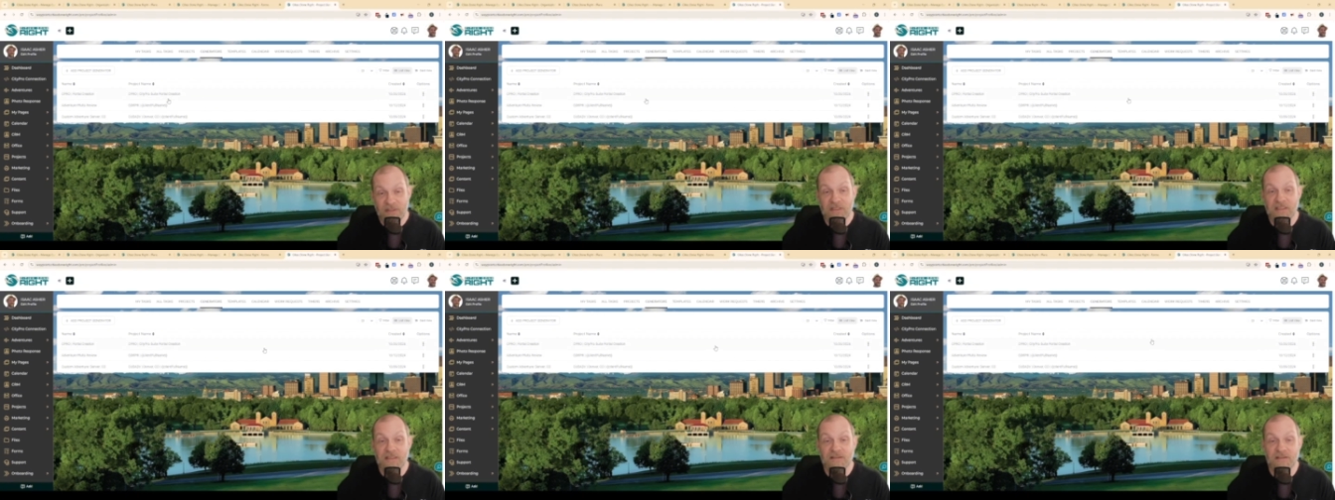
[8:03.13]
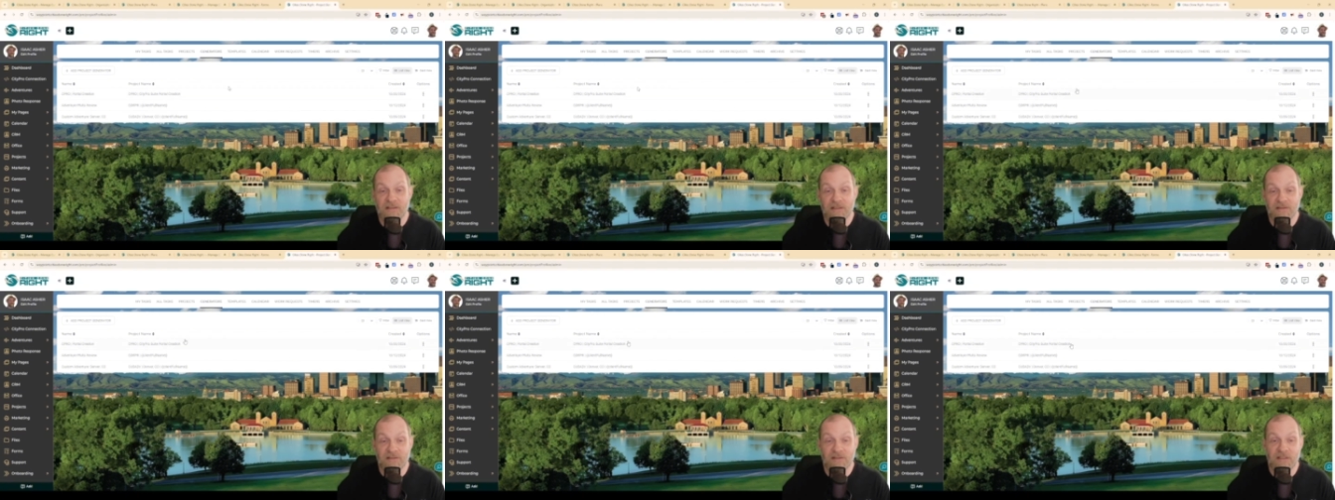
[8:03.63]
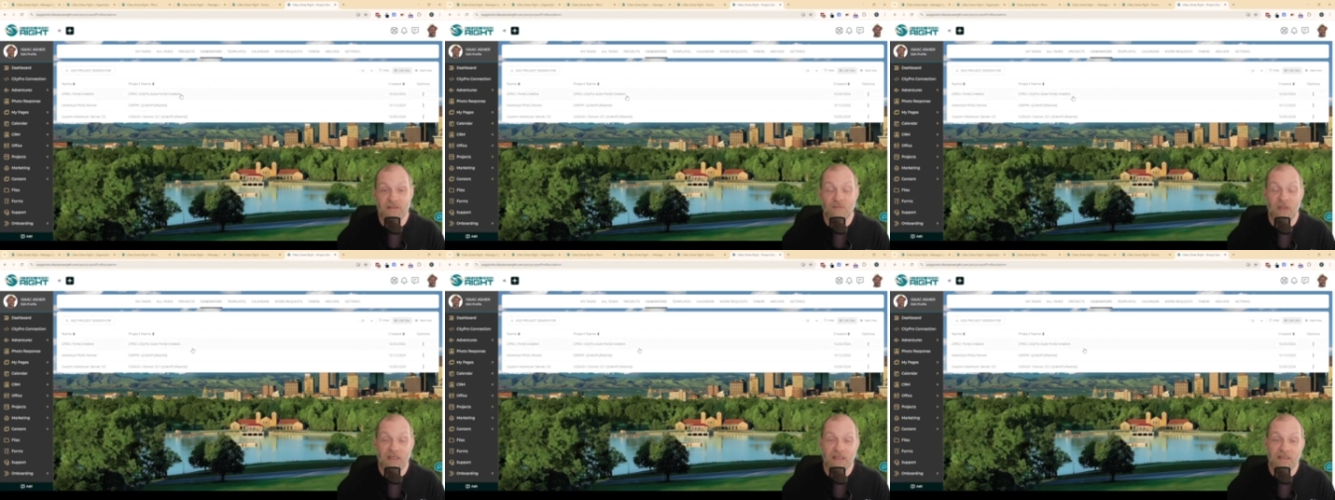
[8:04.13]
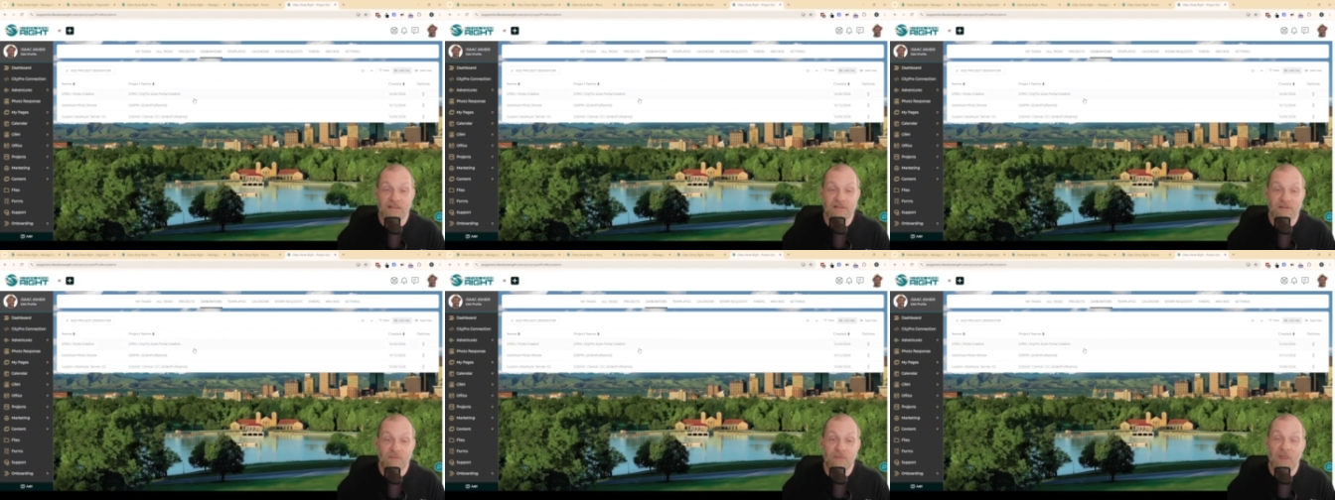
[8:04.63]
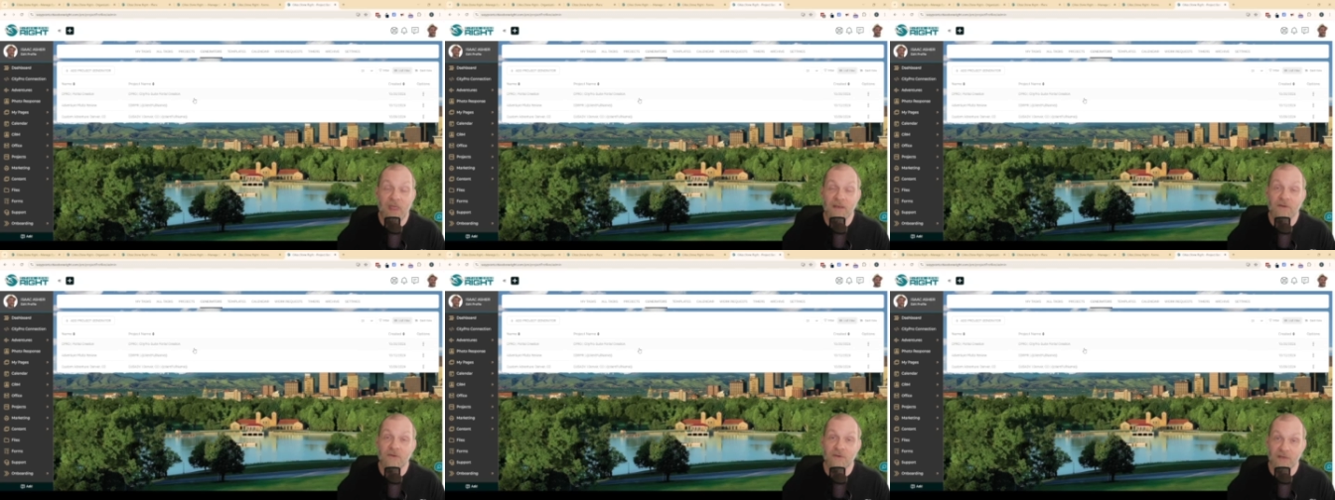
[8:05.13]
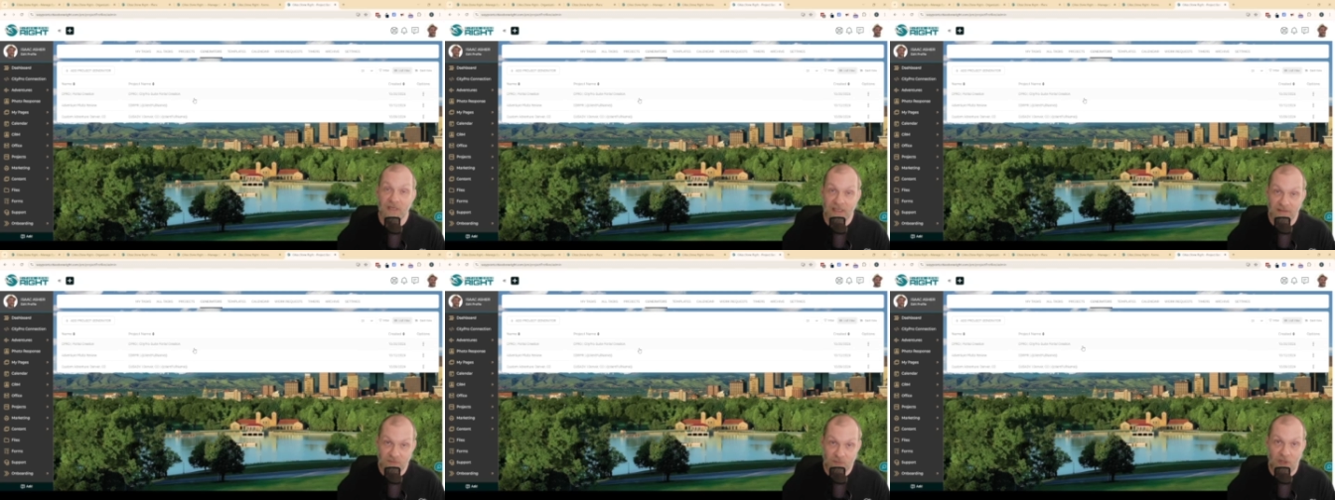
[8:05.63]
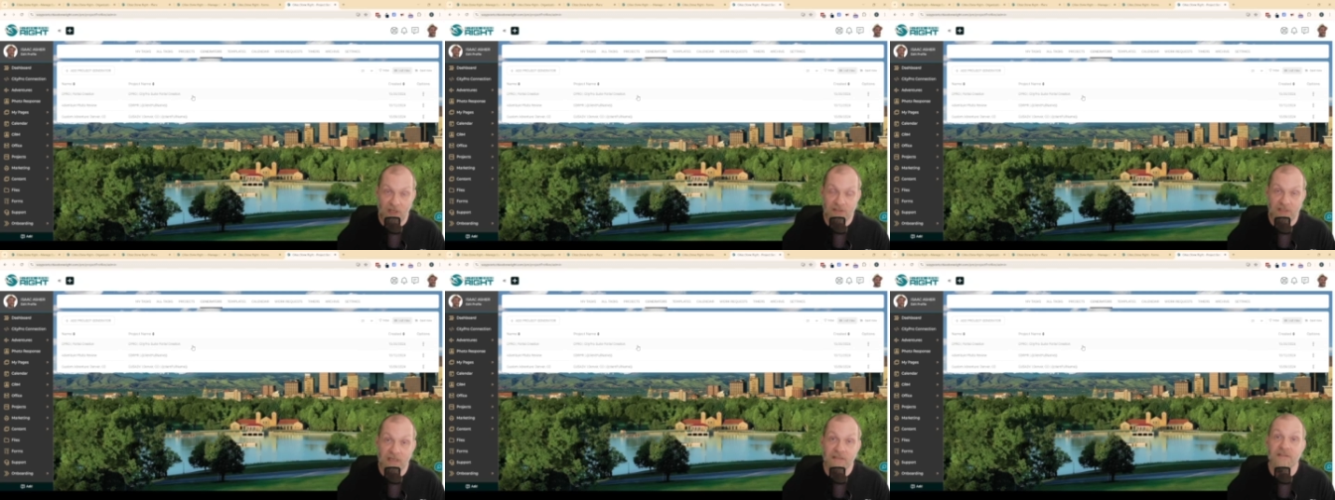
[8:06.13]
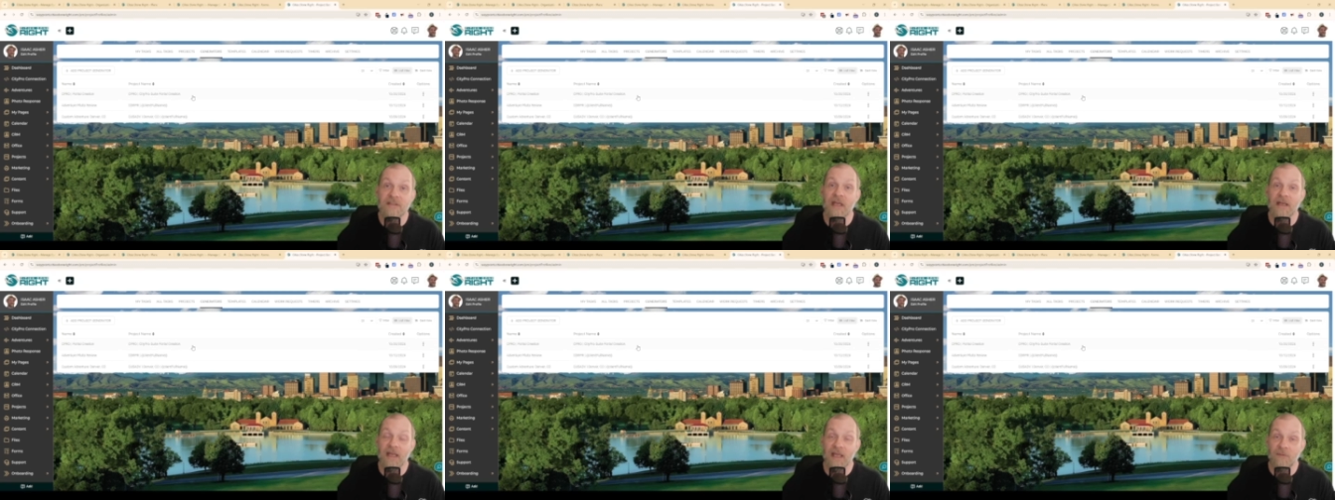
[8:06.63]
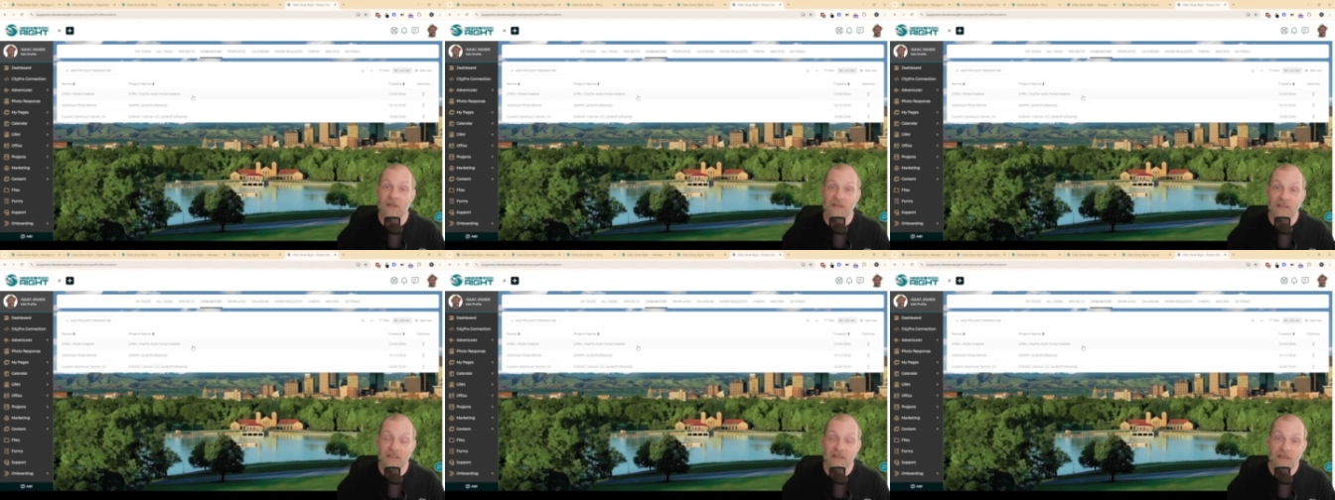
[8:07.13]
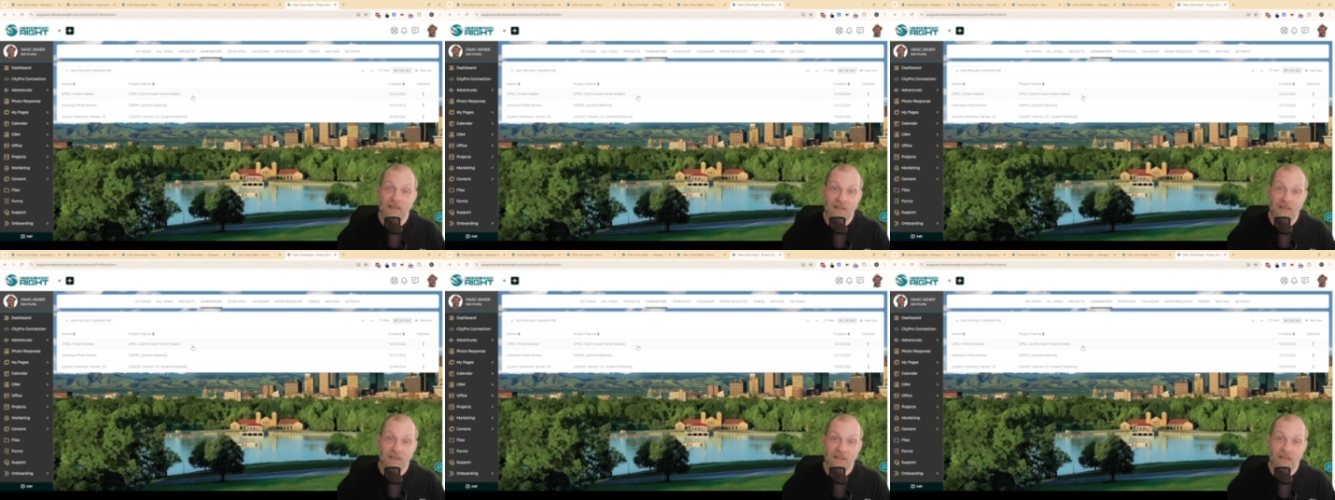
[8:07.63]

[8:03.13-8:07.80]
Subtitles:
This is the mechanism that creates projects dynamically